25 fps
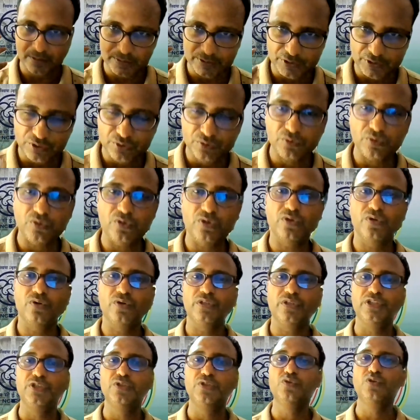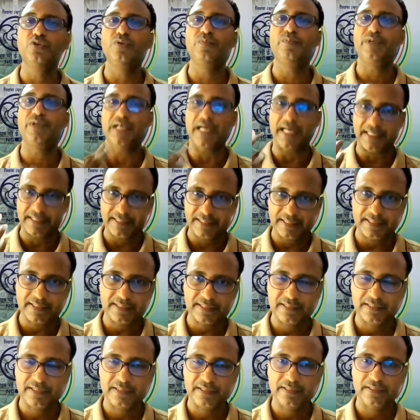you will be
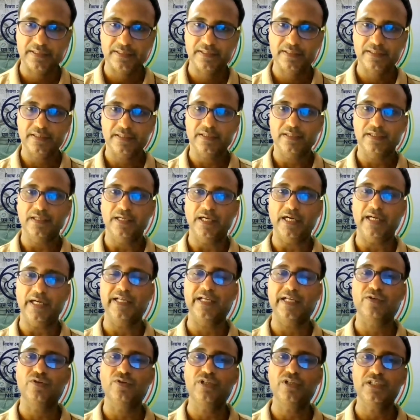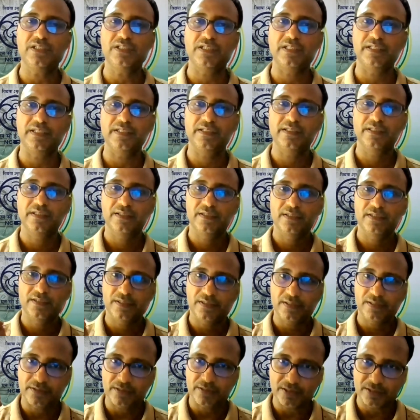assessed, and accordingly
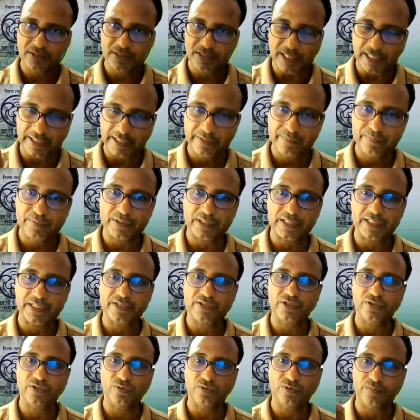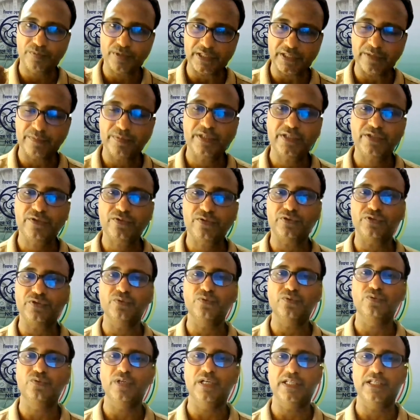the certification will be given to
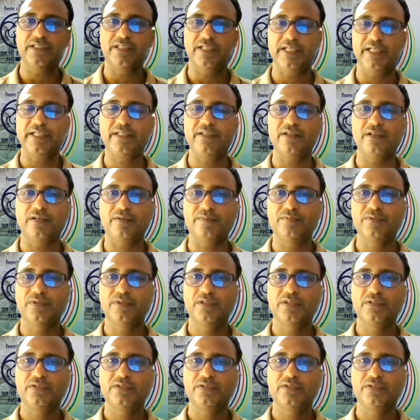you at the end of